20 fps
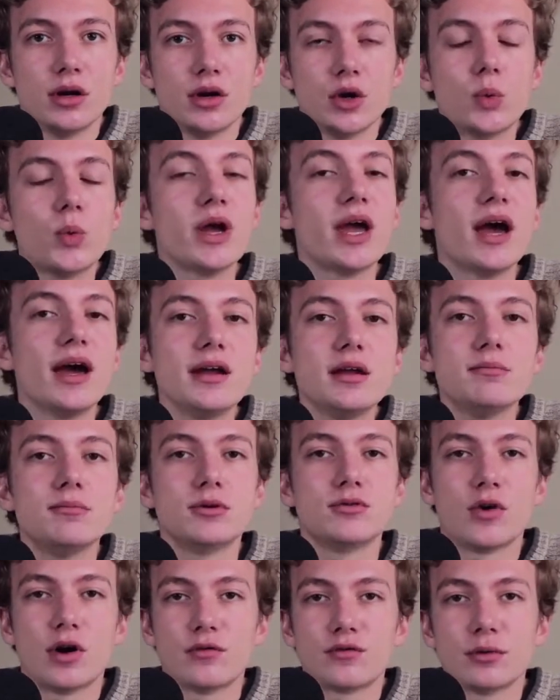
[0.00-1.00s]
We had to
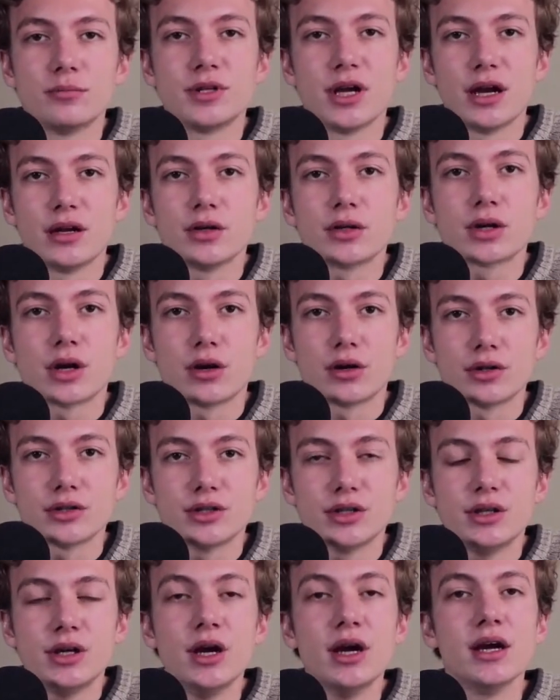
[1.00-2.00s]
move on from Daniel
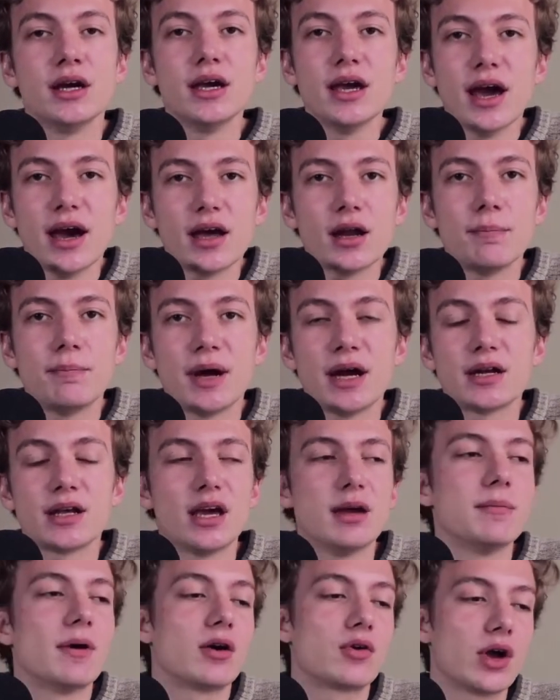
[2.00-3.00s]
Carlson. He had a bad
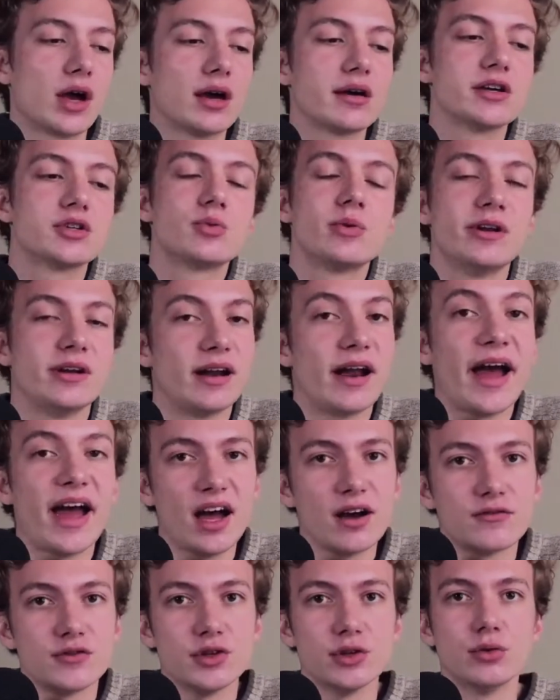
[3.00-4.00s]
game. Okay, I guess we didn't
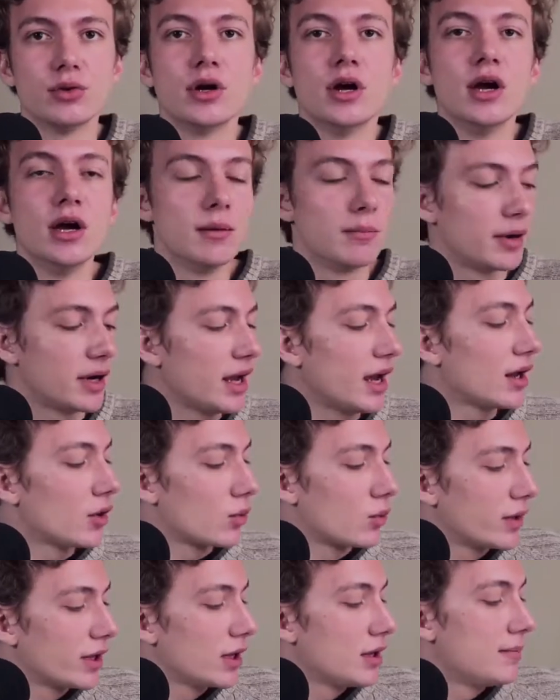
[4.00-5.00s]
have to, but he had a
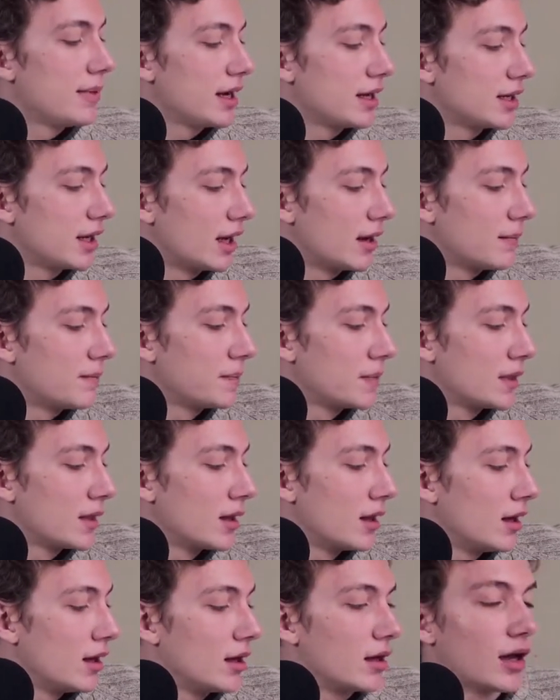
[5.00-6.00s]
really bad game.
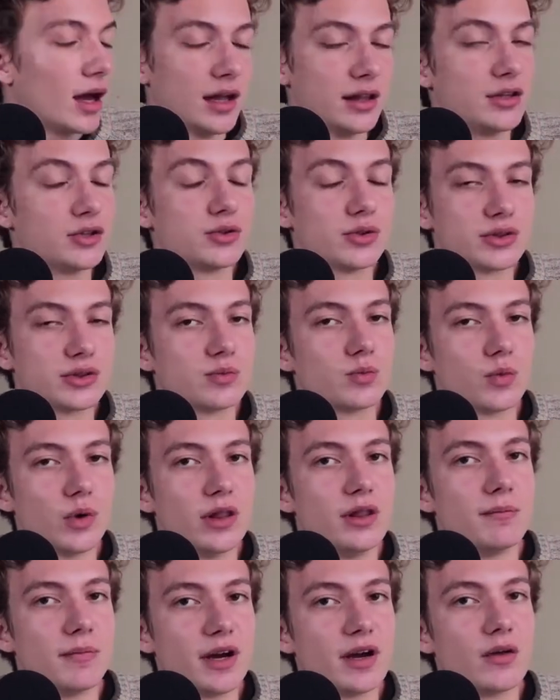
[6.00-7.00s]
And this was when
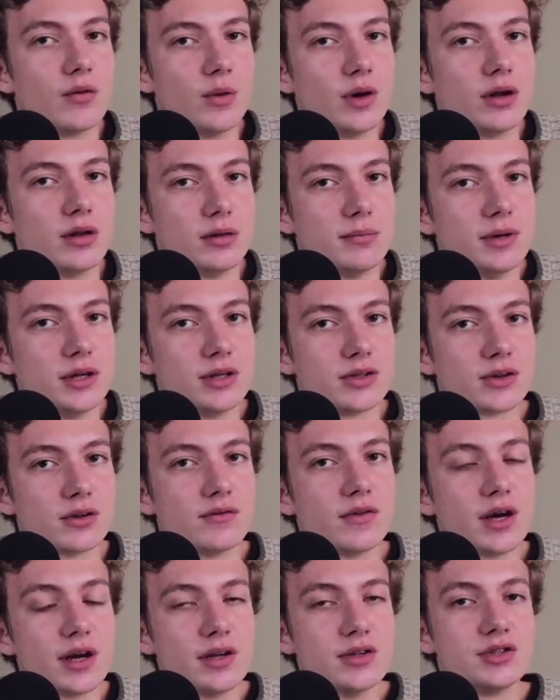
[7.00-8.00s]
the Minnesota
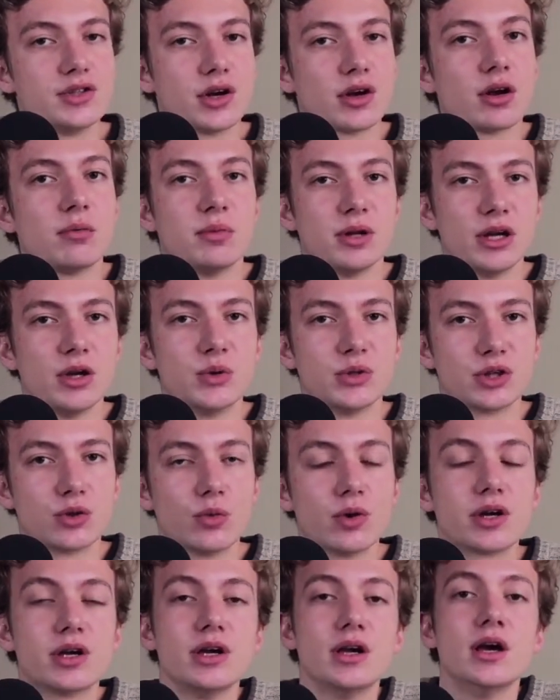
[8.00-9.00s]
Vikings took him and he was a
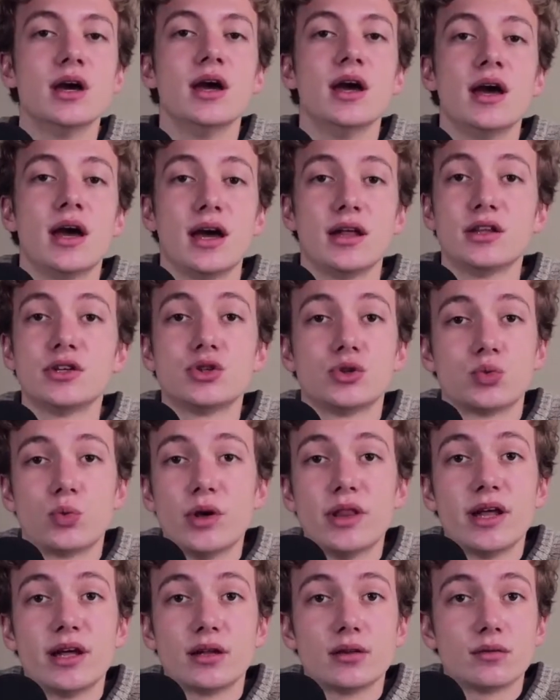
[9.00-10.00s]
rookie. And this is
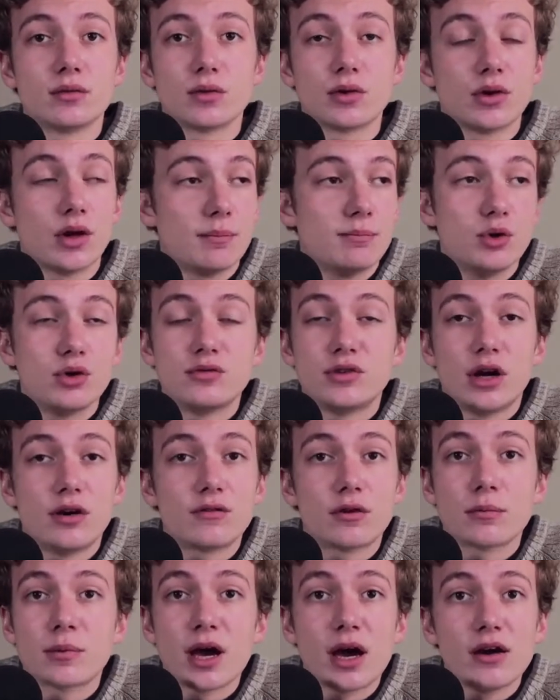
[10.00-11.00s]
when they moved on
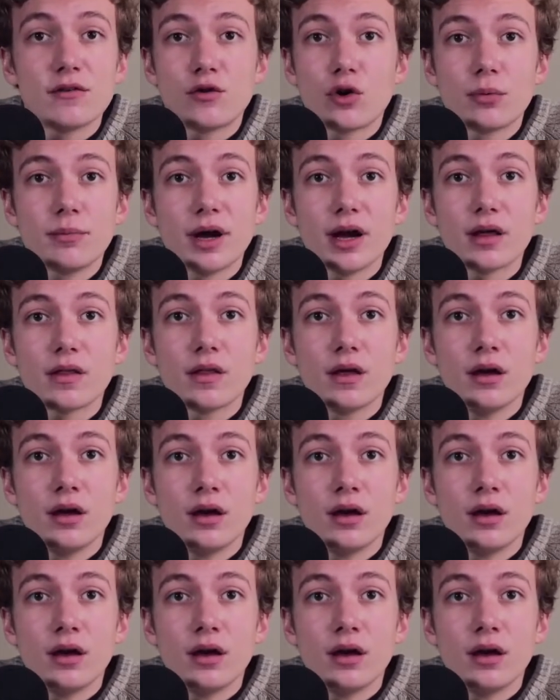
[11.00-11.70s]
from Kai Forbath.